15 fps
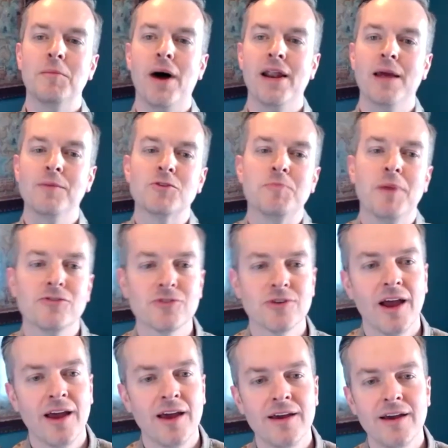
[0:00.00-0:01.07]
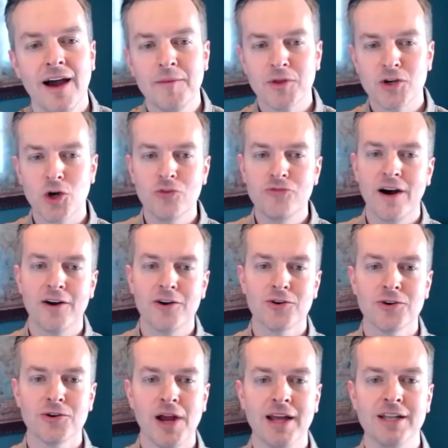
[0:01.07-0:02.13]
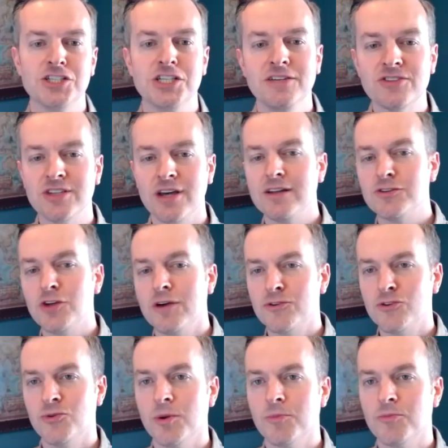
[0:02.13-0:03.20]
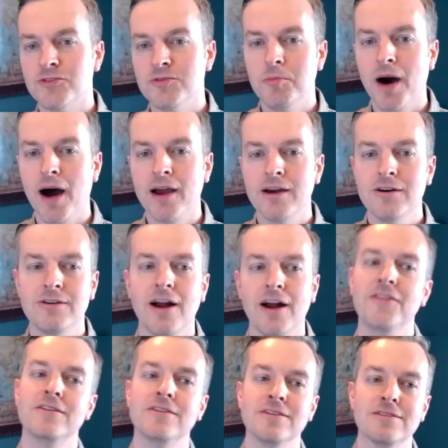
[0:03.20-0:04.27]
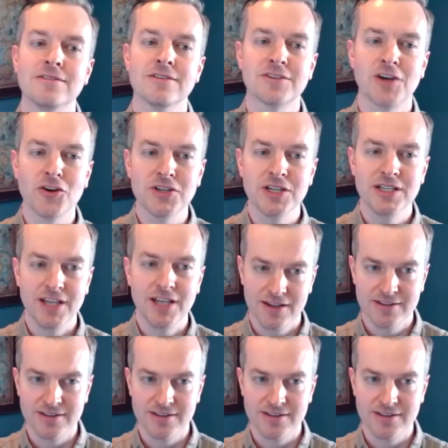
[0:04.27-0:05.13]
my name is Spencer Hay. I'm the co-founder and chief science officer at Prism Bio, and this is Discussing Data